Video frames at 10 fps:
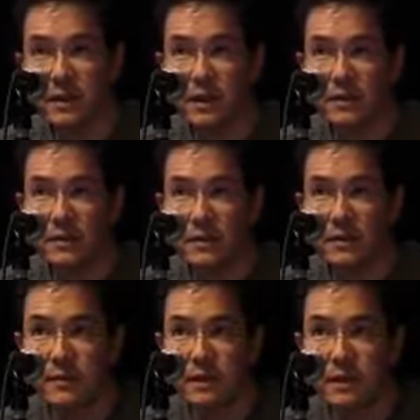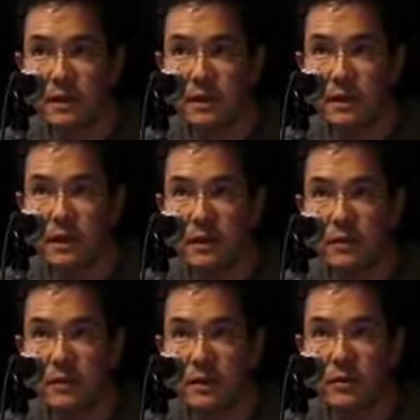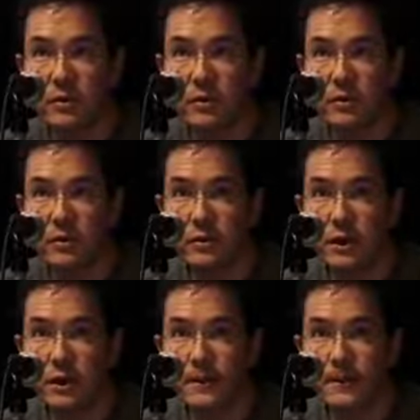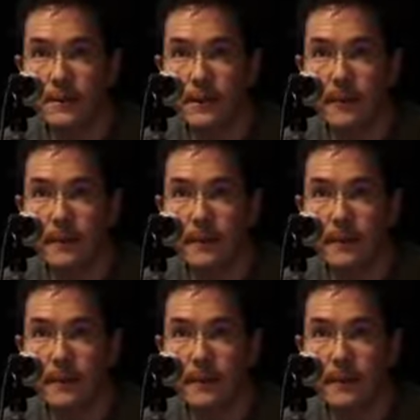and I was able to